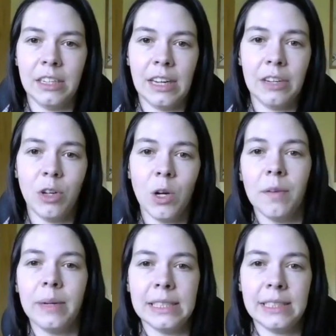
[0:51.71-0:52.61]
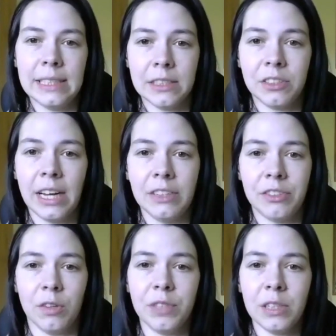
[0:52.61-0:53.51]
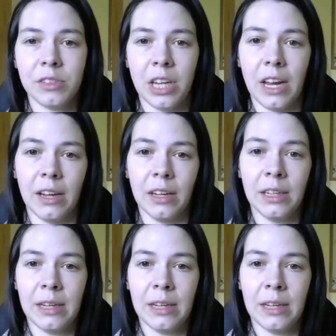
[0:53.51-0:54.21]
in your ability to change your future,